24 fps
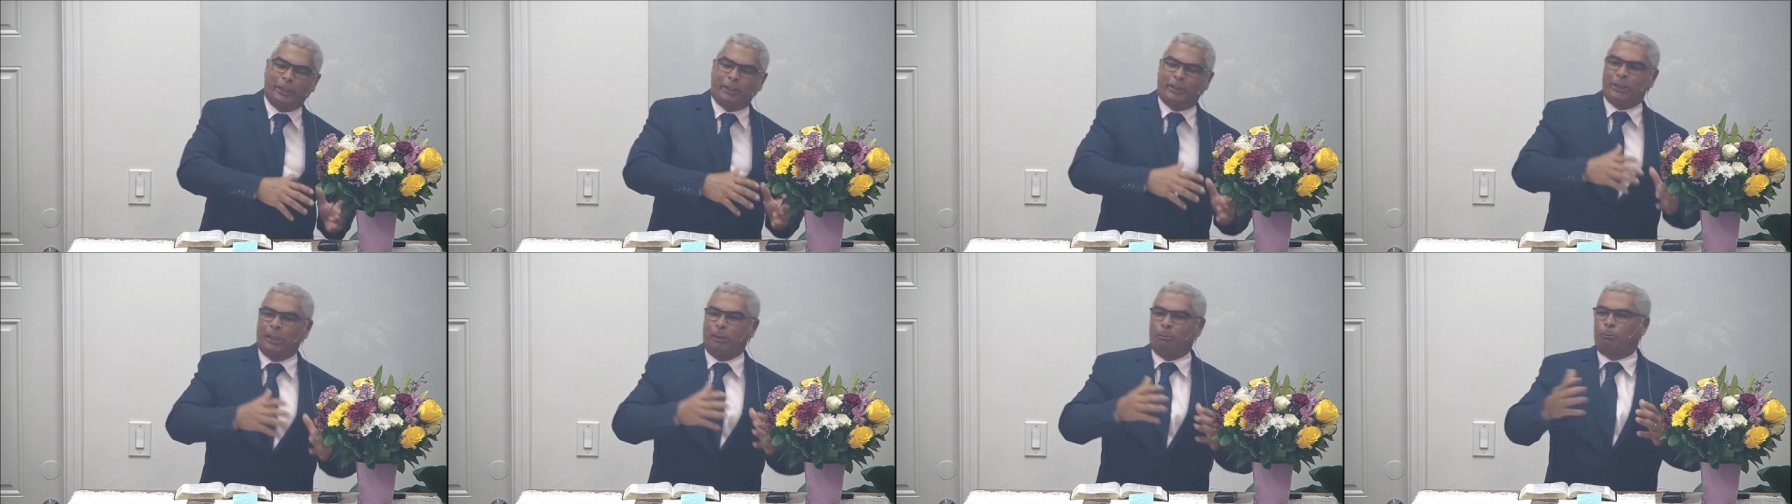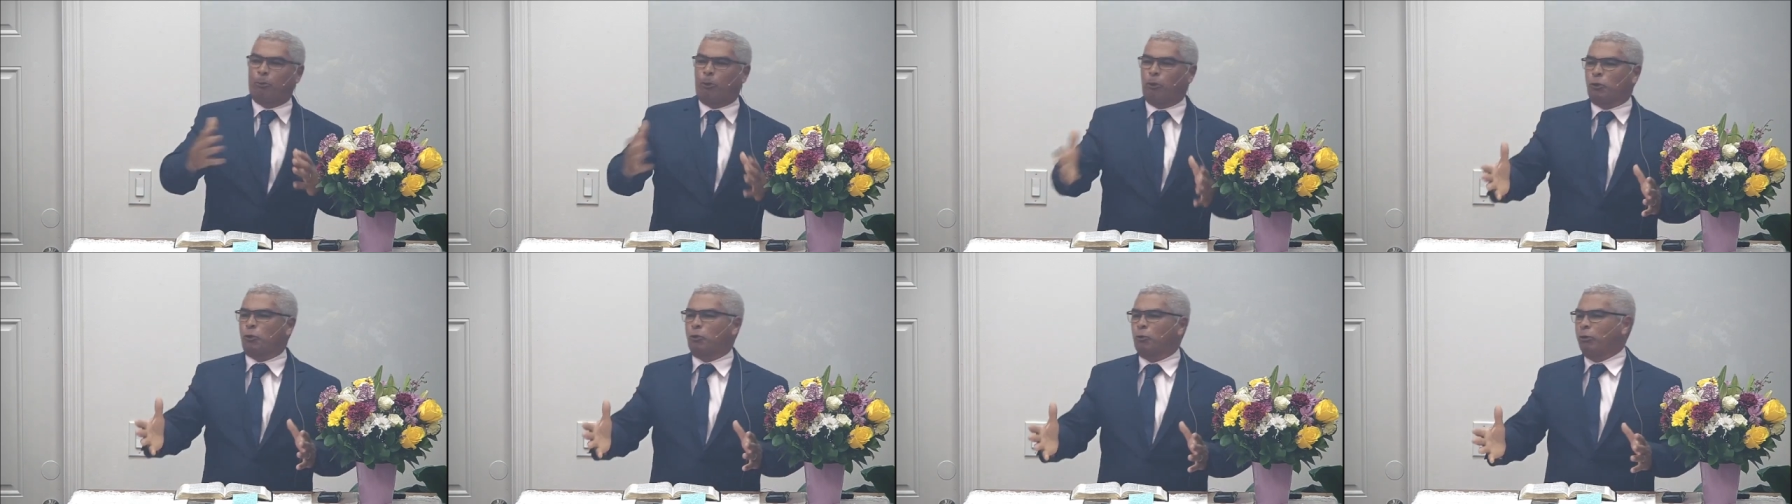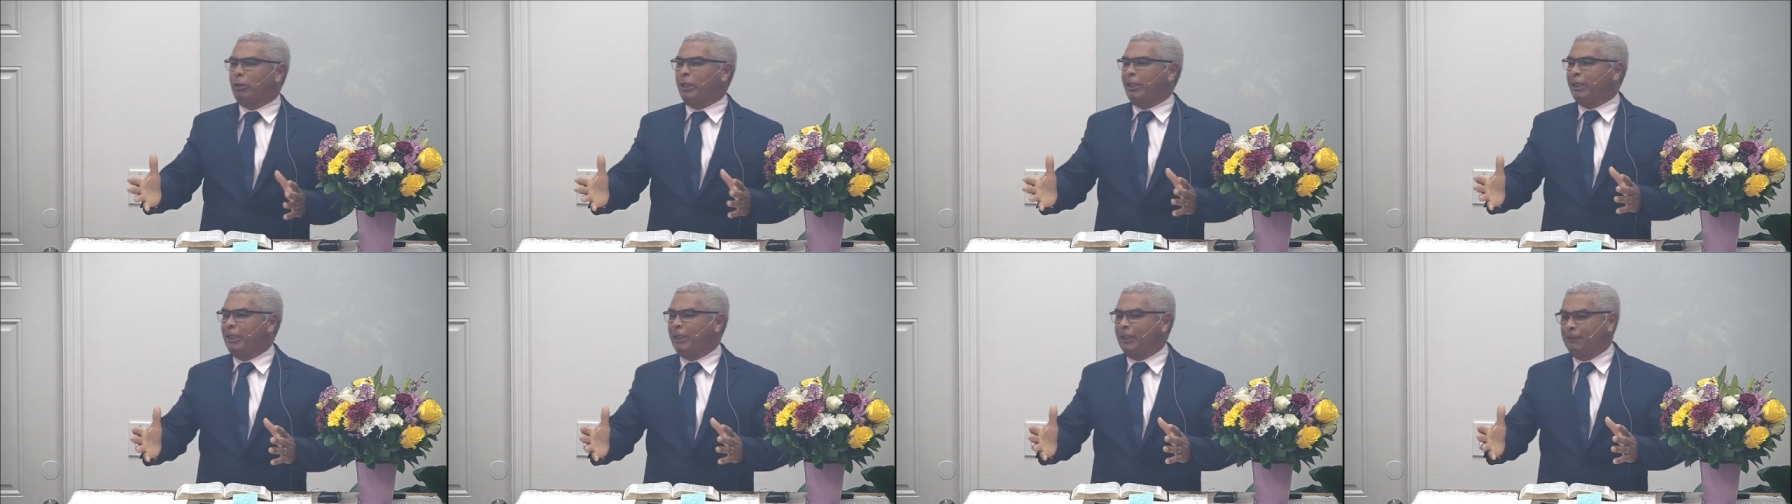that what
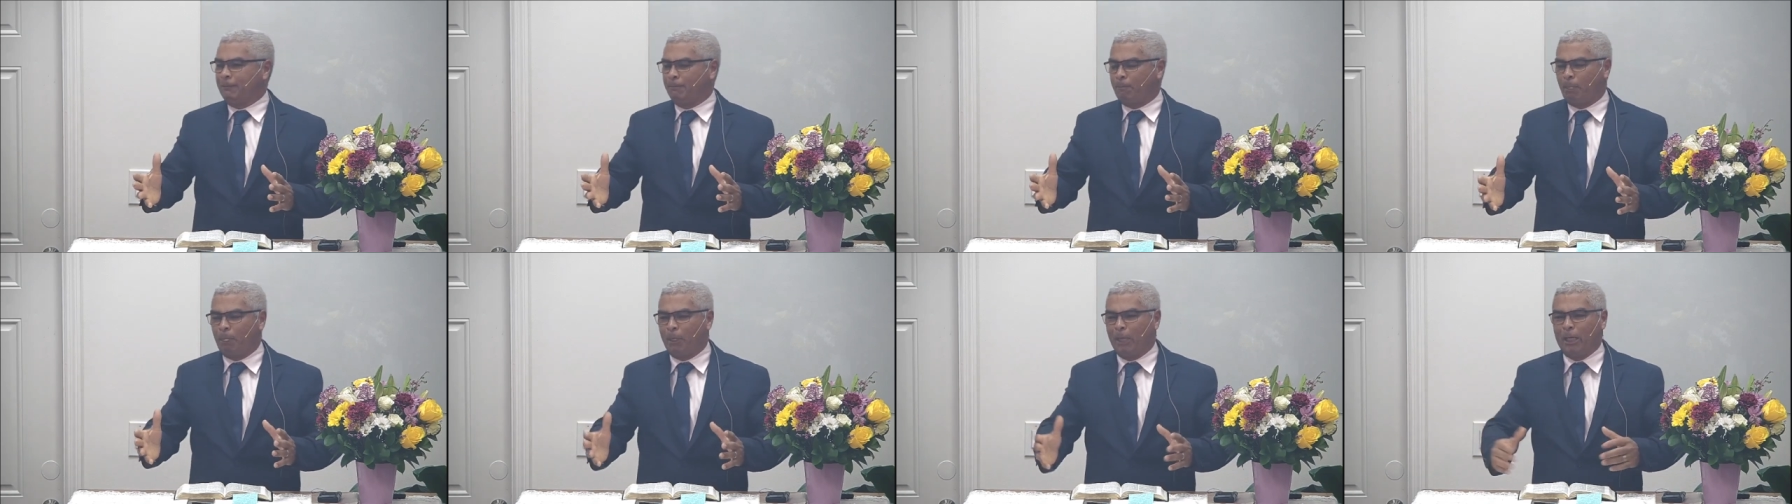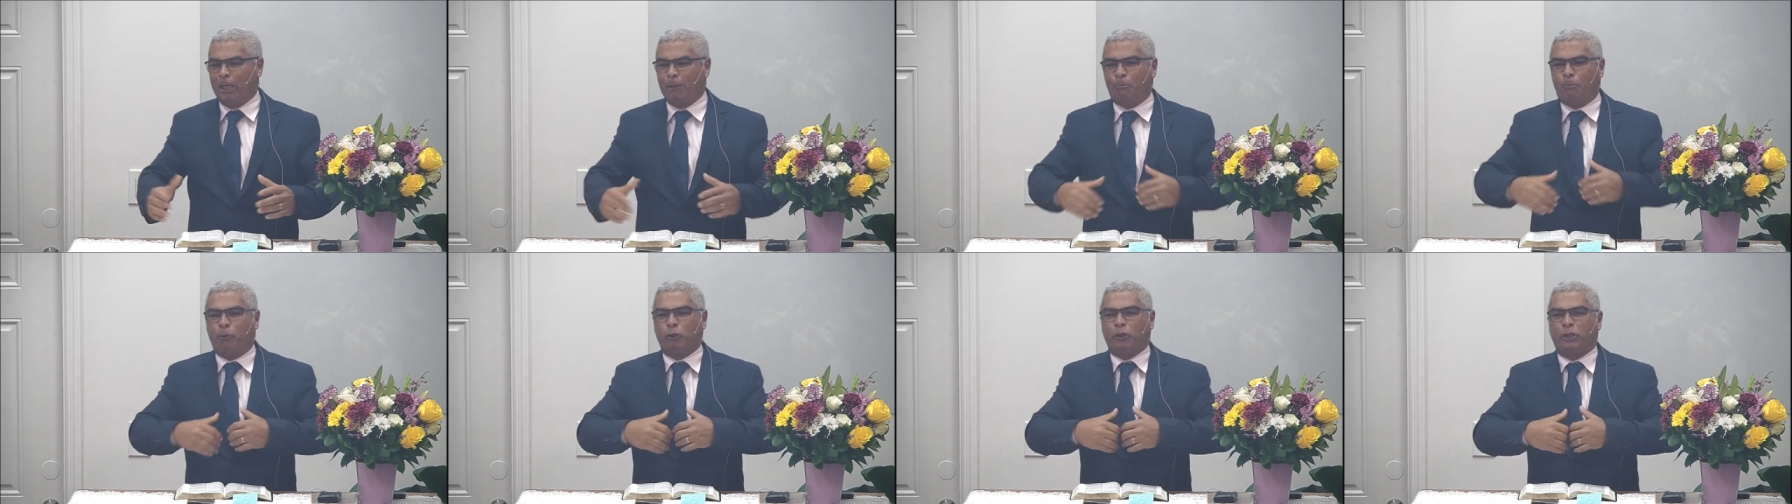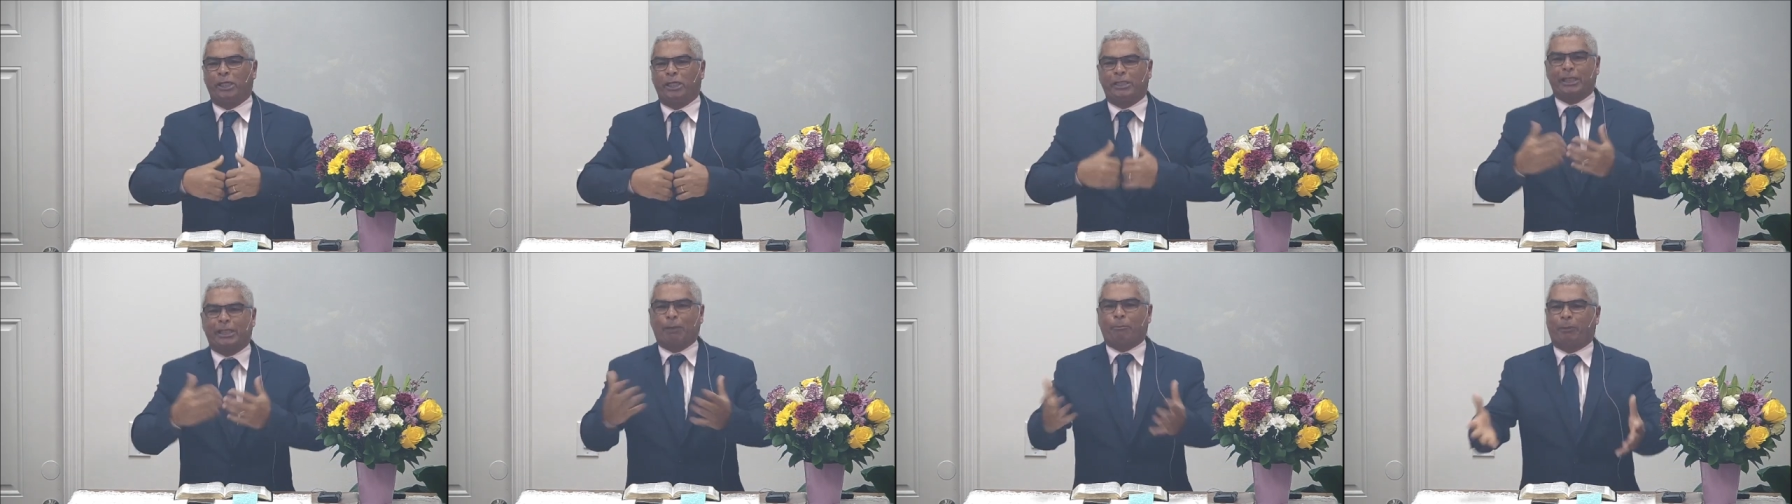he had,
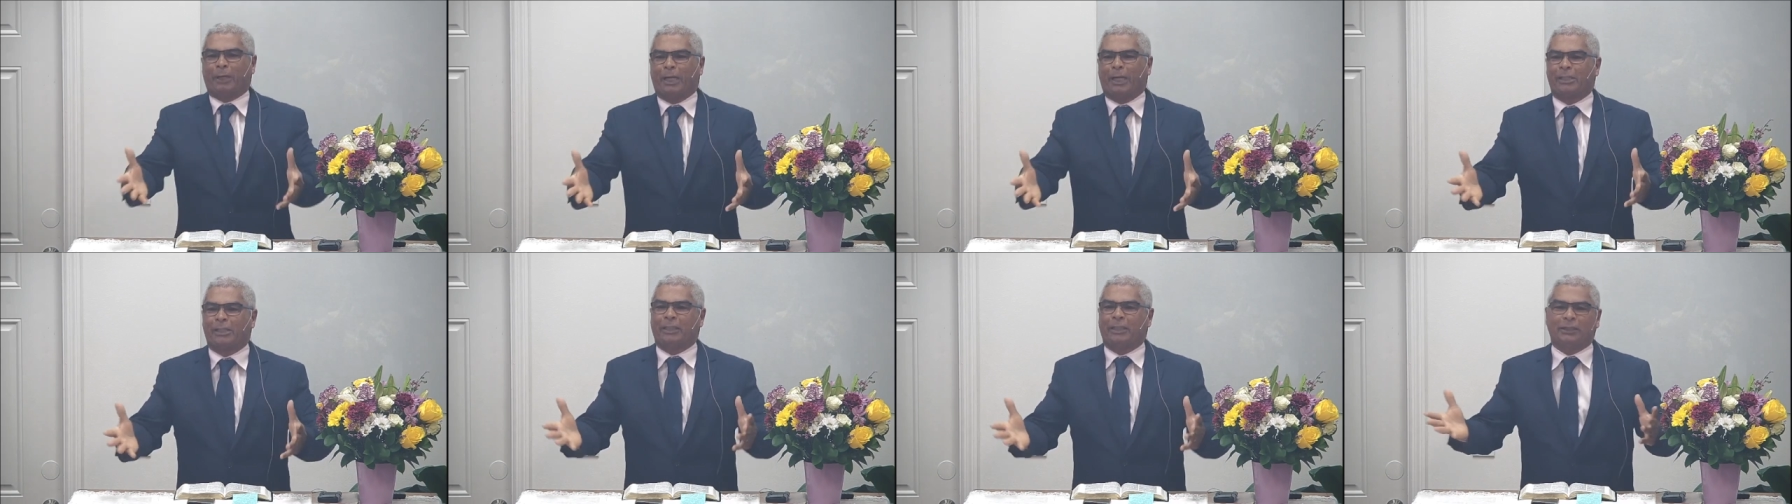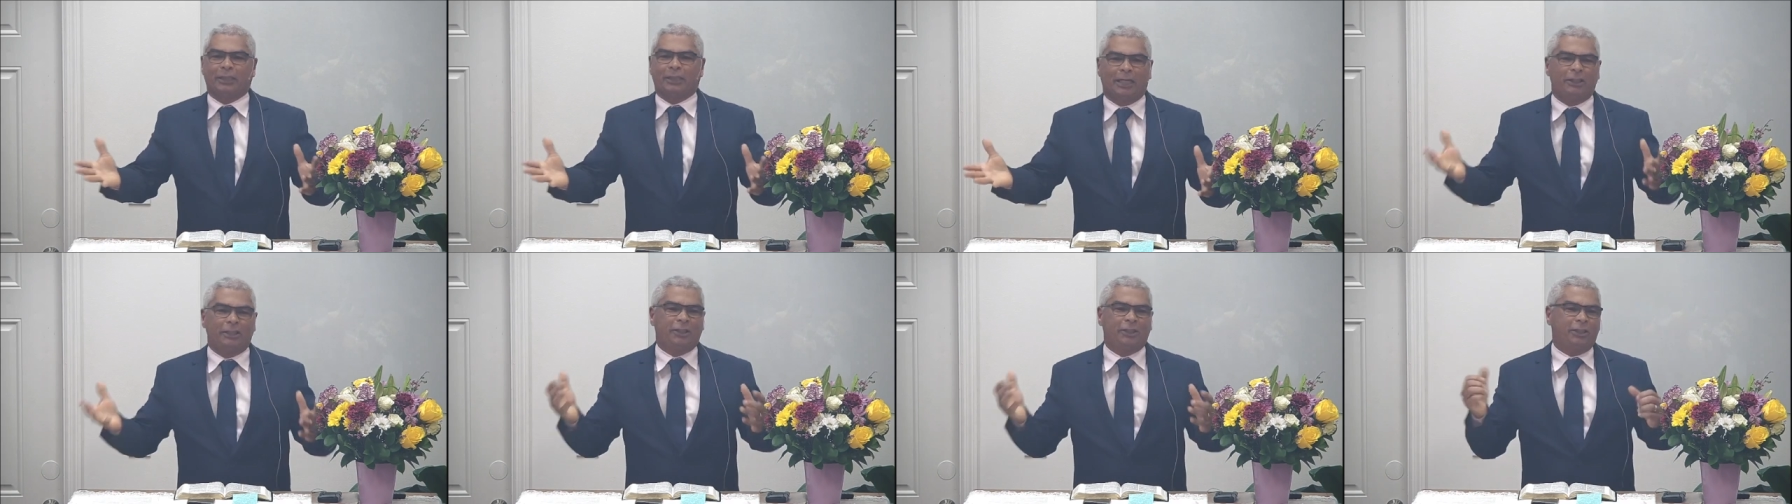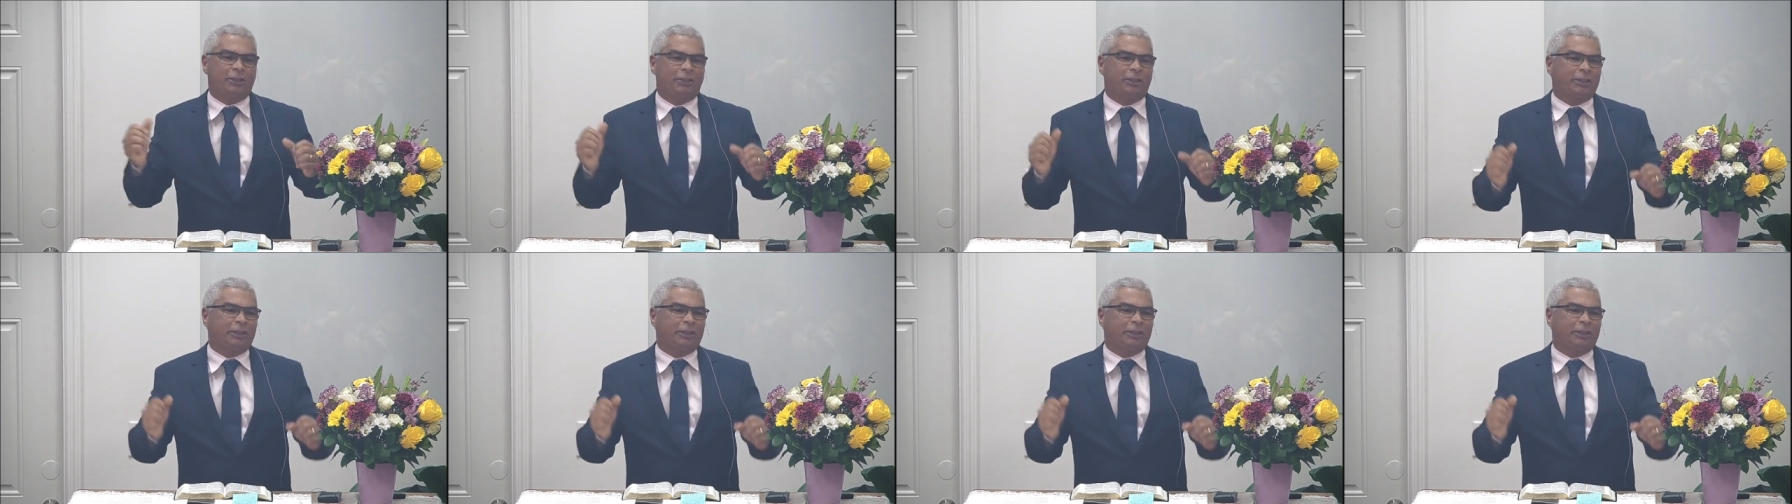that he possessed,